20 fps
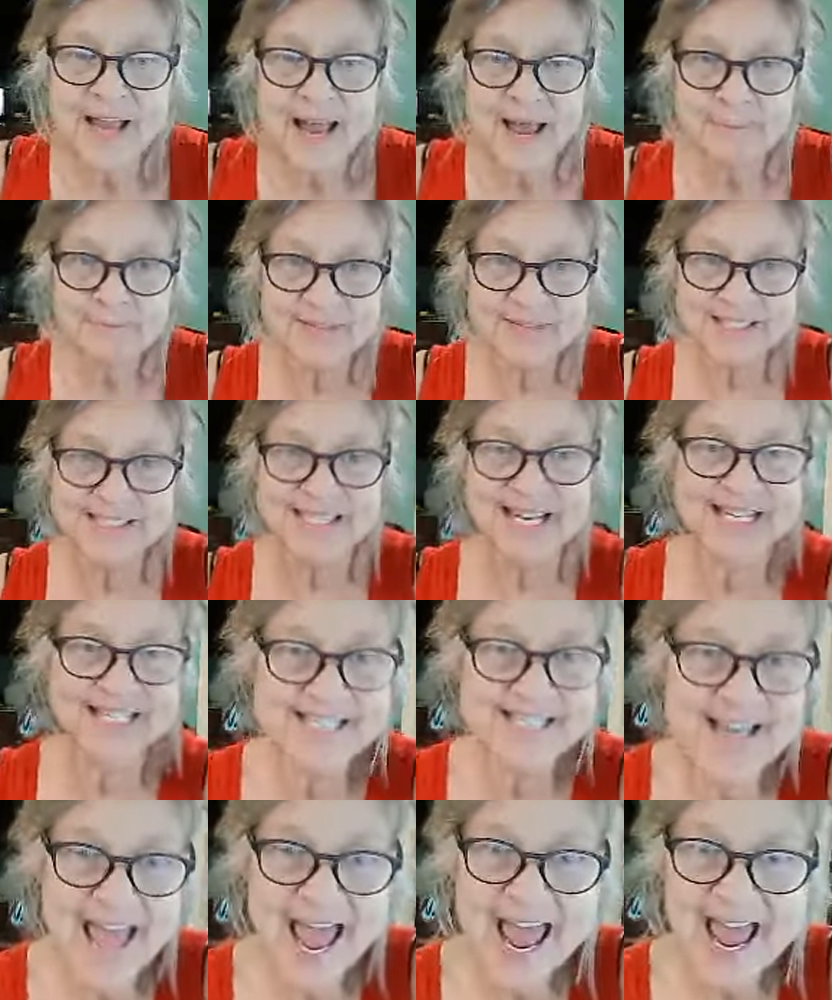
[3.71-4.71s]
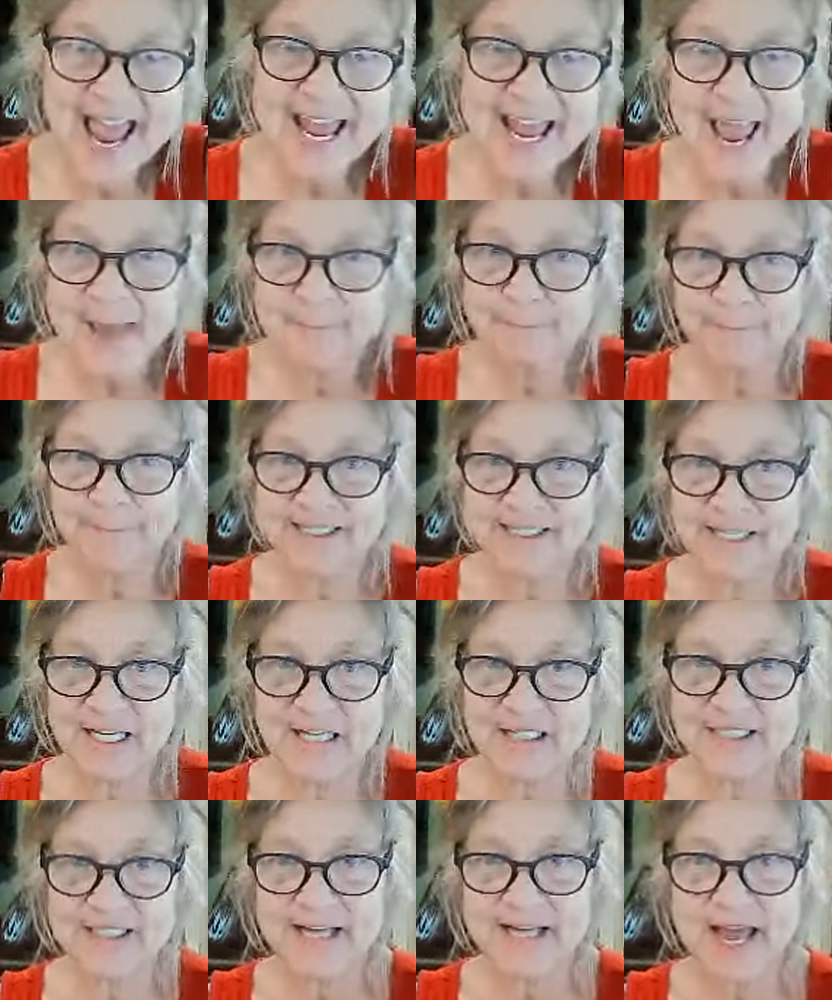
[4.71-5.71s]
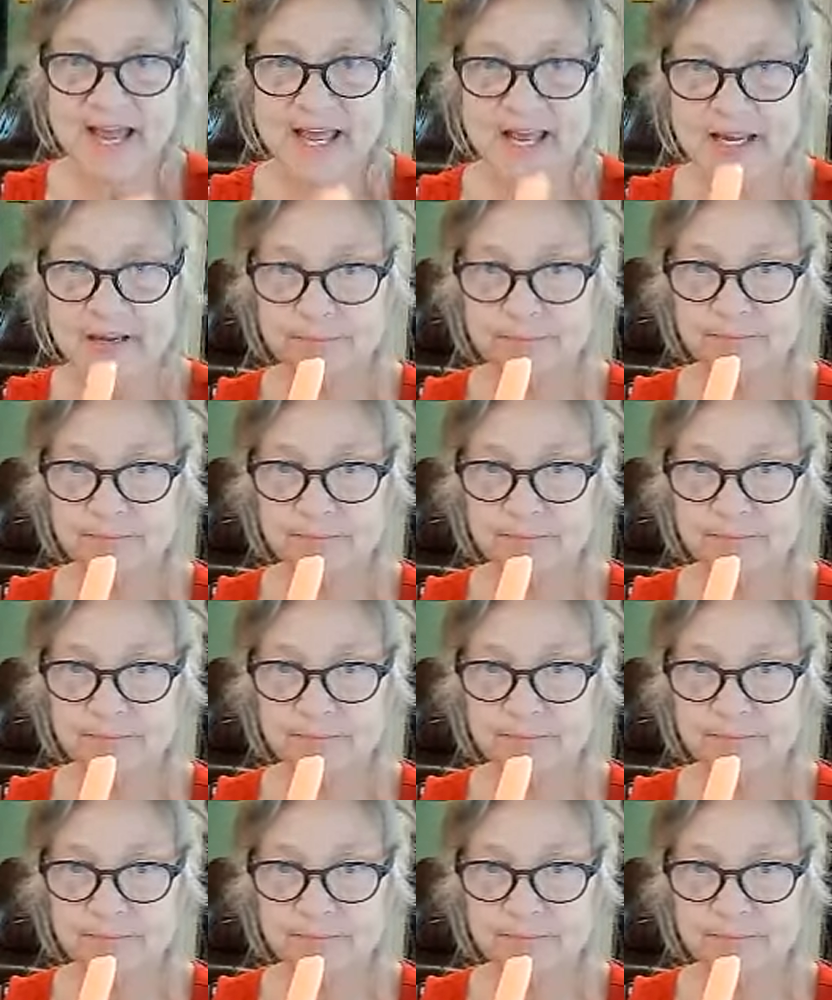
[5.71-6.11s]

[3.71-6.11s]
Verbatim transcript: Happy Sunday. Happy Sunday.